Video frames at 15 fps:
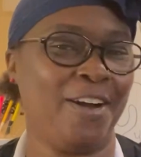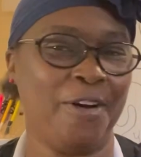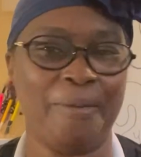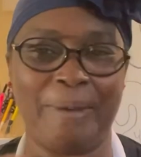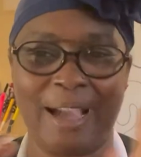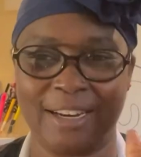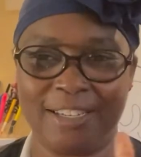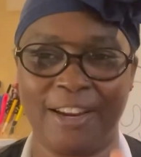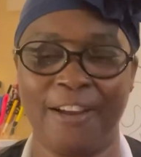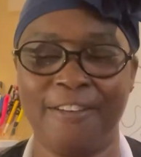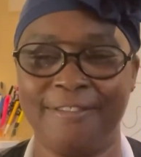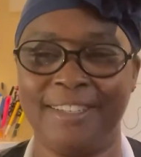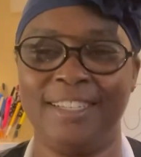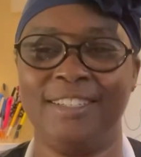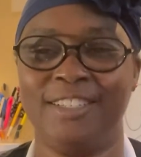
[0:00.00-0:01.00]
on my
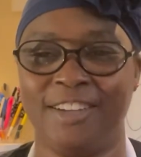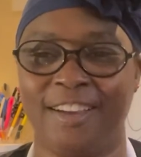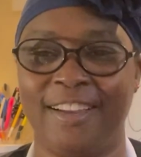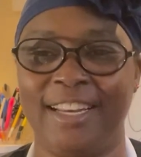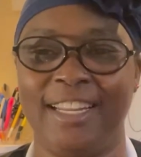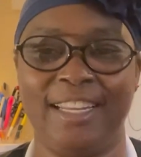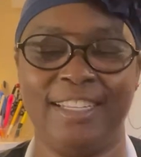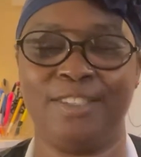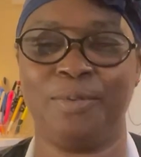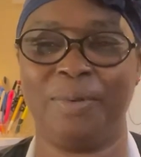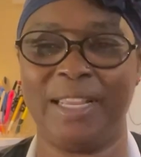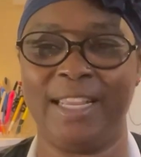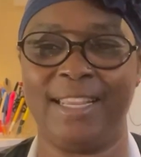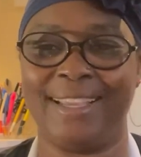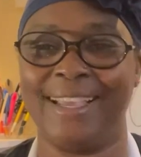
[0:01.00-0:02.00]
turfting journey this
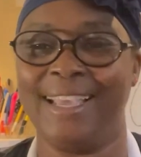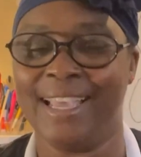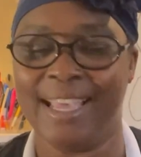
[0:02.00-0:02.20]
week.